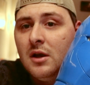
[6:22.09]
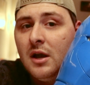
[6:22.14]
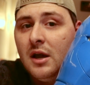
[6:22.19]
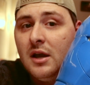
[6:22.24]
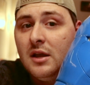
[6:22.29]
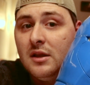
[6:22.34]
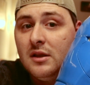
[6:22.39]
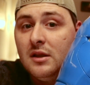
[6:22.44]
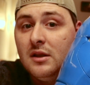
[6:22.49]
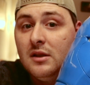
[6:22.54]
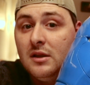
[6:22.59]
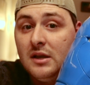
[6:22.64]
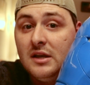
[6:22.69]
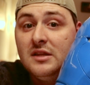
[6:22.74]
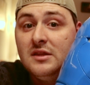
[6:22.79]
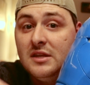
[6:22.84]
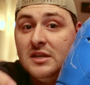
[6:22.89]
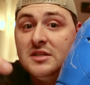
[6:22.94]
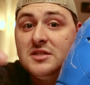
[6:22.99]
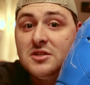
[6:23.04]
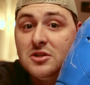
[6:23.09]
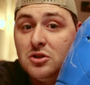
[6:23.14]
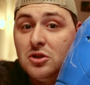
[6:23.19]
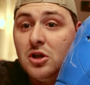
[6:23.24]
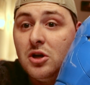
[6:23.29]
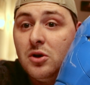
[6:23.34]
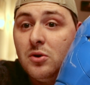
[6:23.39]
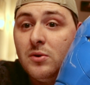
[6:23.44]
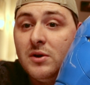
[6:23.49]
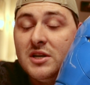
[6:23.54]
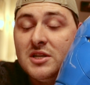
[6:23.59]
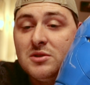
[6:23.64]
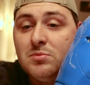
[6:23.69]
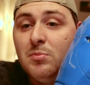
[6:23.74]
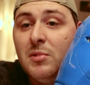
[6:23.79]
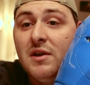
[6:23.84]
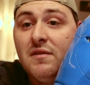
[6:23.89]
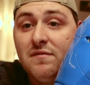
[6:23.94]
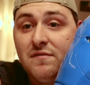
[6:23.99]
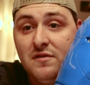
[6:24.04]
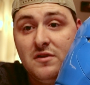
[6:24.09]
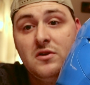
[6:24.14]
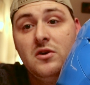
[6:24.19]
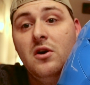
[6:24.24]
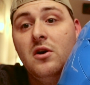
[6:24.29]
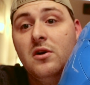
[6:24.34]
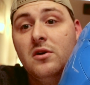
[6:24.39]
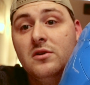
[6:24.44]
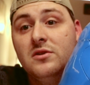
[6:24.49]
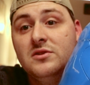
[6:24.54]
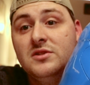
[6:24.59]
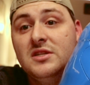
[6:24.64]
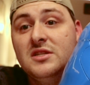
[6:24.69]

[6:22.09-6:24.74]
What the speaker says: and this glue is meant for cars.